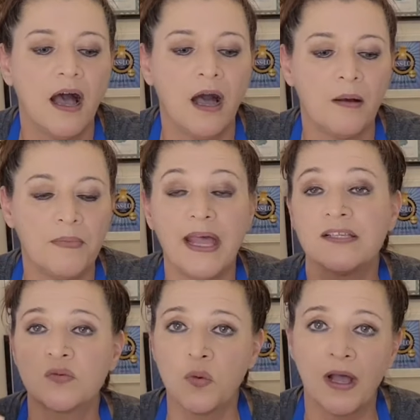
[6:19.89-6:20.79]
um,
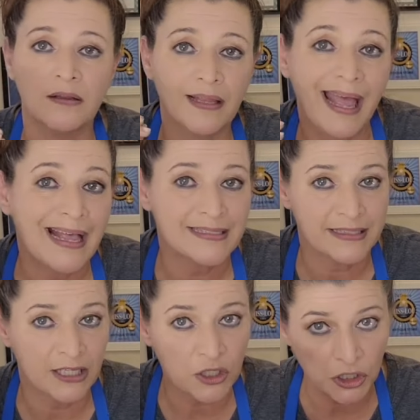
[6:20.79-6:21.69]
as well as
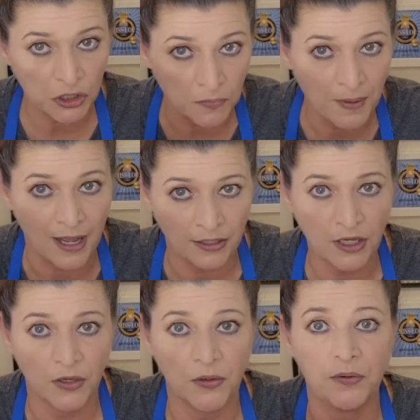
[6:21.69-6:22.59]
the coupon
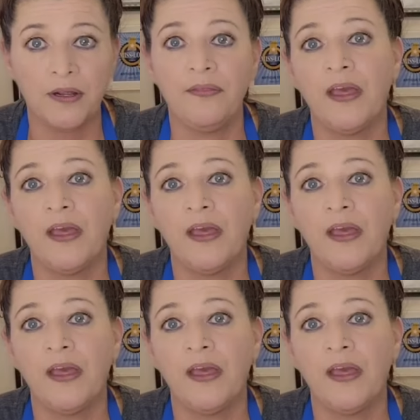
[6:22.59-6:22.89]
code